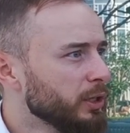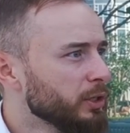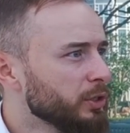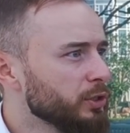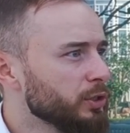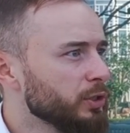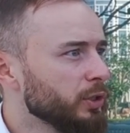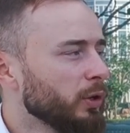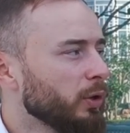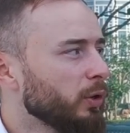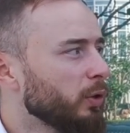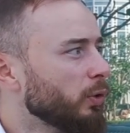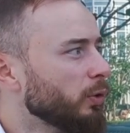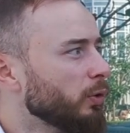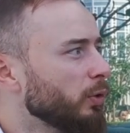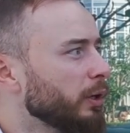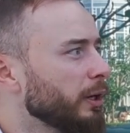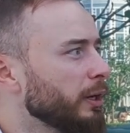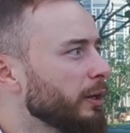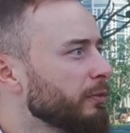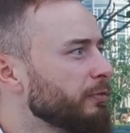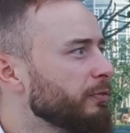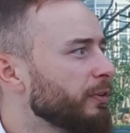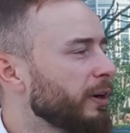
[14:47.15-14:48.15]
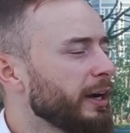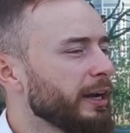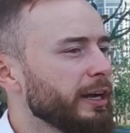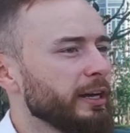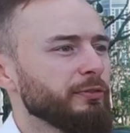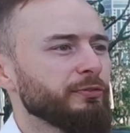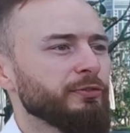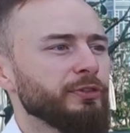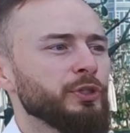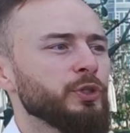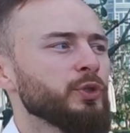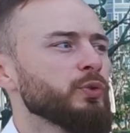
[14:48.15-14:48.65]
So if I
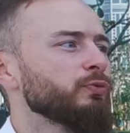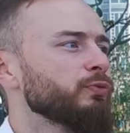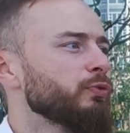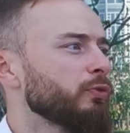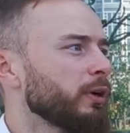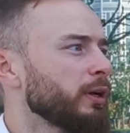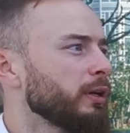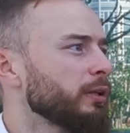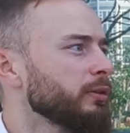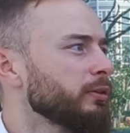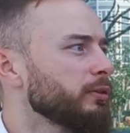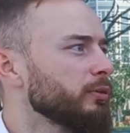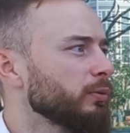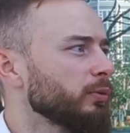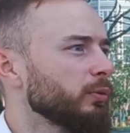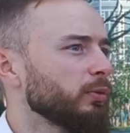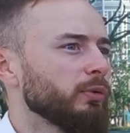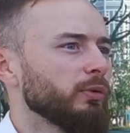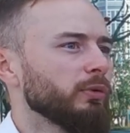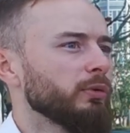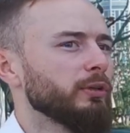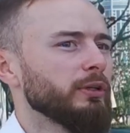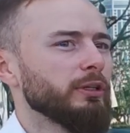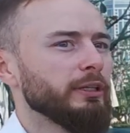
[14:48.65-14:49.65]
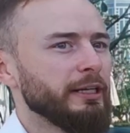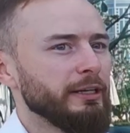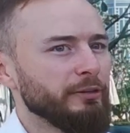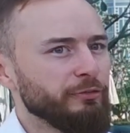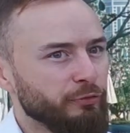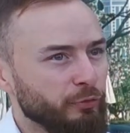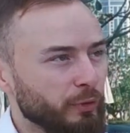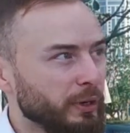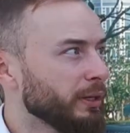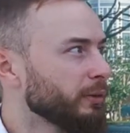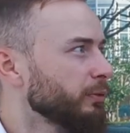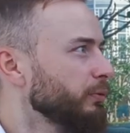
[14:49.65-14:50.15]
have a new friend or a
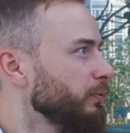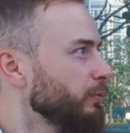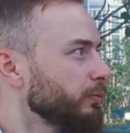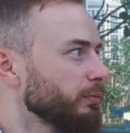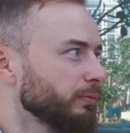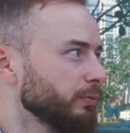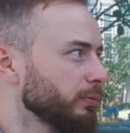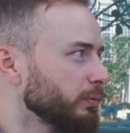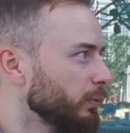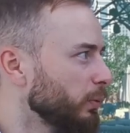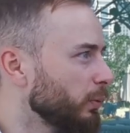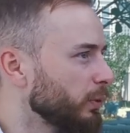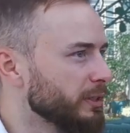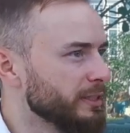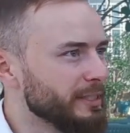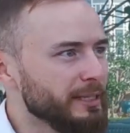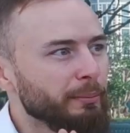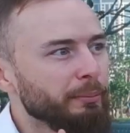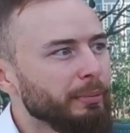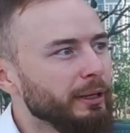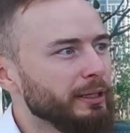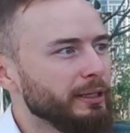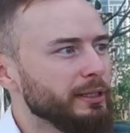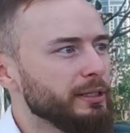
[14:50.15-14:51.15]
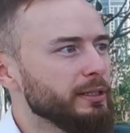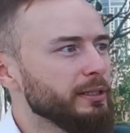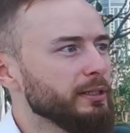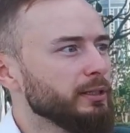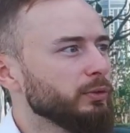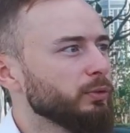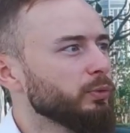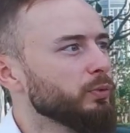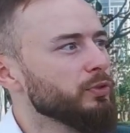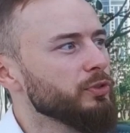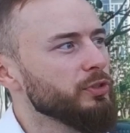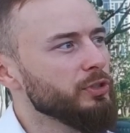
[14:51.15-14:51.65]
friend or somebody
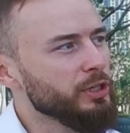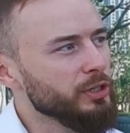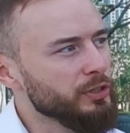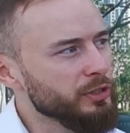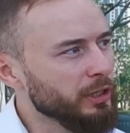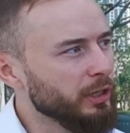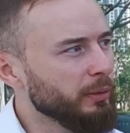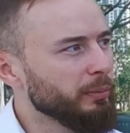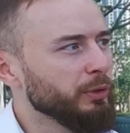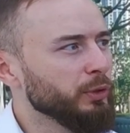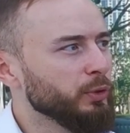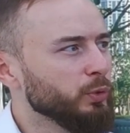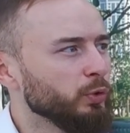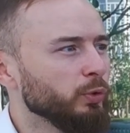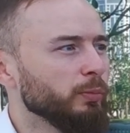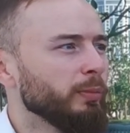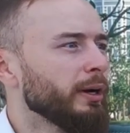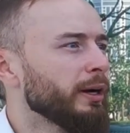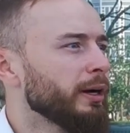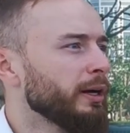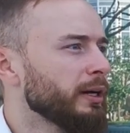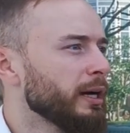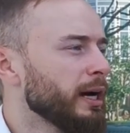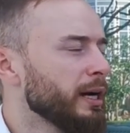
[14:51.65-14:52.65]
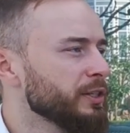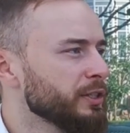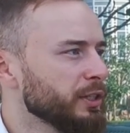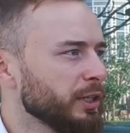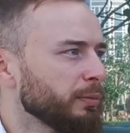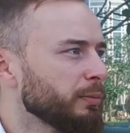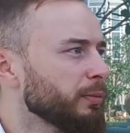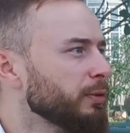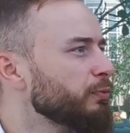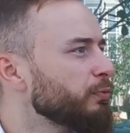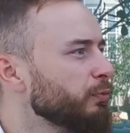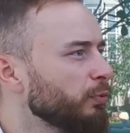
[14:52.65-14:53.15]
who's just coming to Dubai
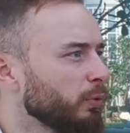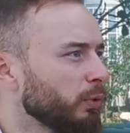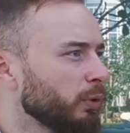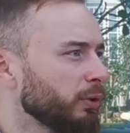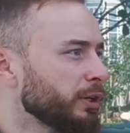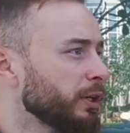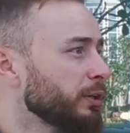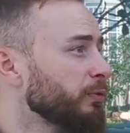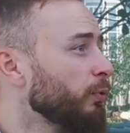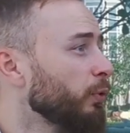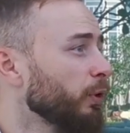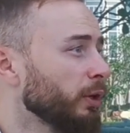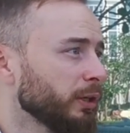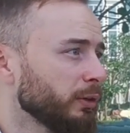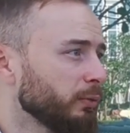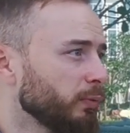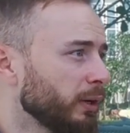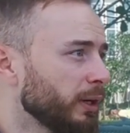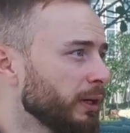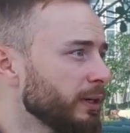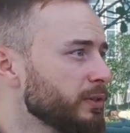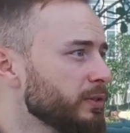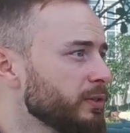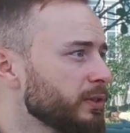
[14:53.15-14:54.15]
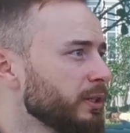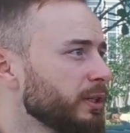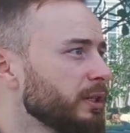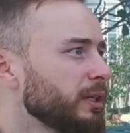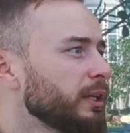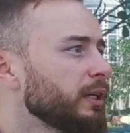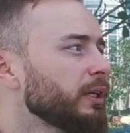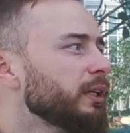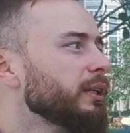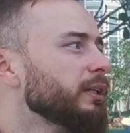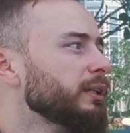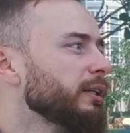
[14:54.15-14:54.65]
asking me for network advice,
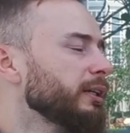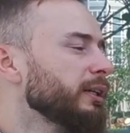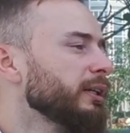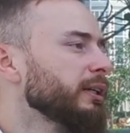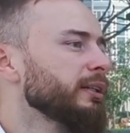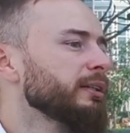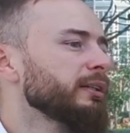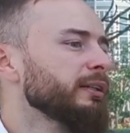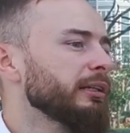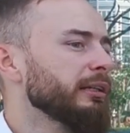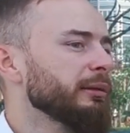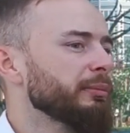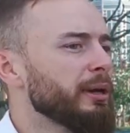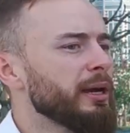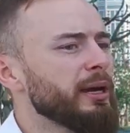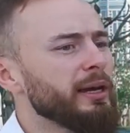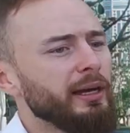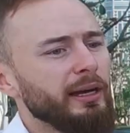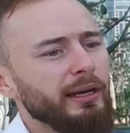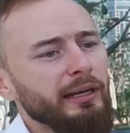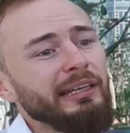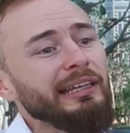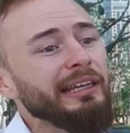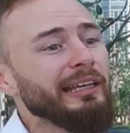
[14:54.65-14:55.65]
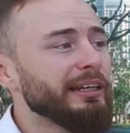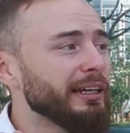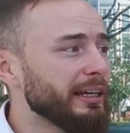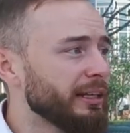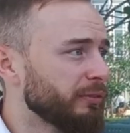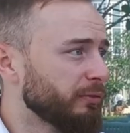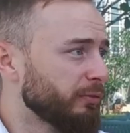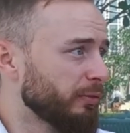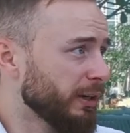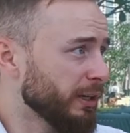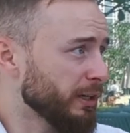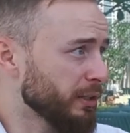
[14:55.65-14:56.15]
then I can tell them, hey, I can
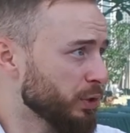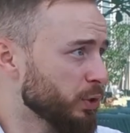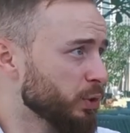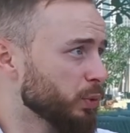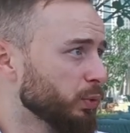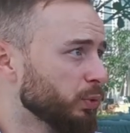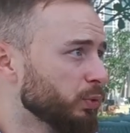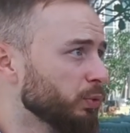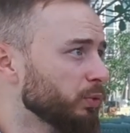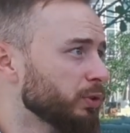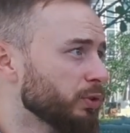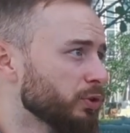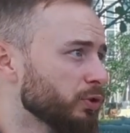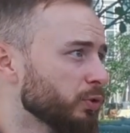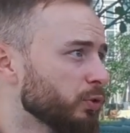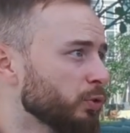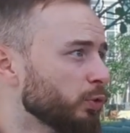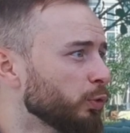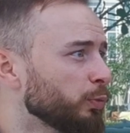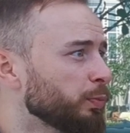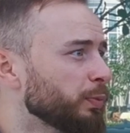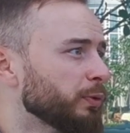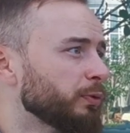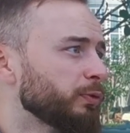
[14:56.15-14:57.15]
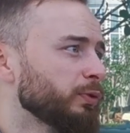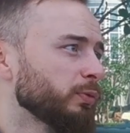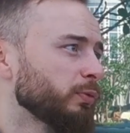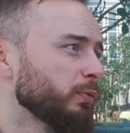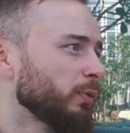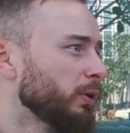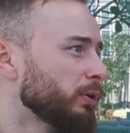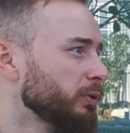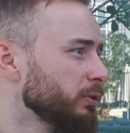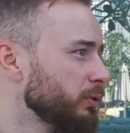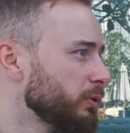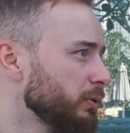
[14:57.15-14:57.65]
invite you to this group if you
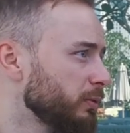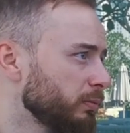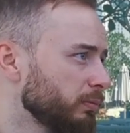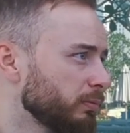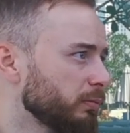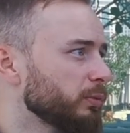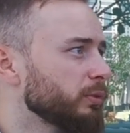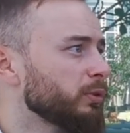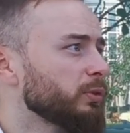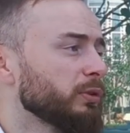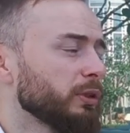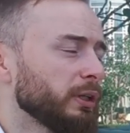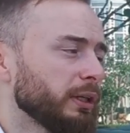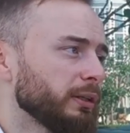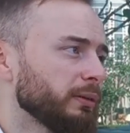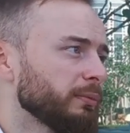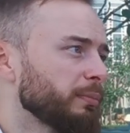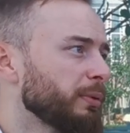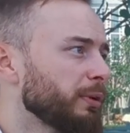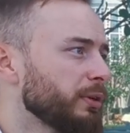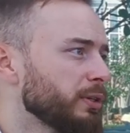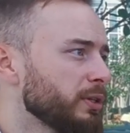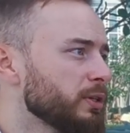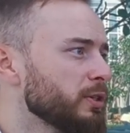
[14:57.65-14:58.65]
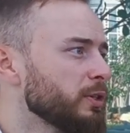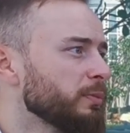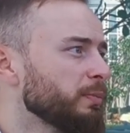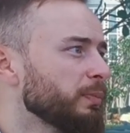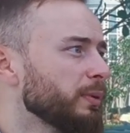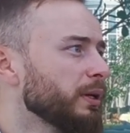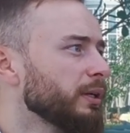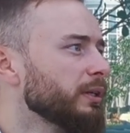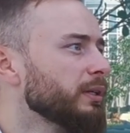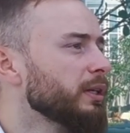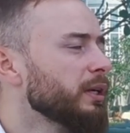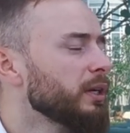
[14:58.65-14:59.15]
want, you can
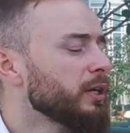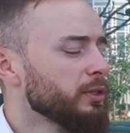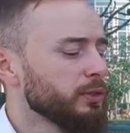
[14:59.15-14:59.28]
participate.